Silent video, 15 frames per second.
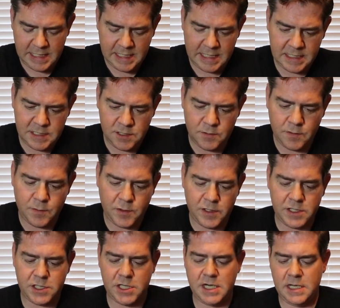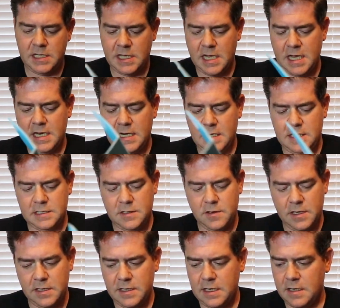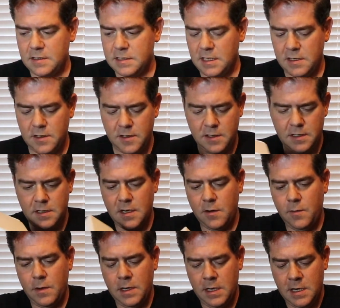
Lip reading: And I do appreciate that. Is there anything else under? Nope.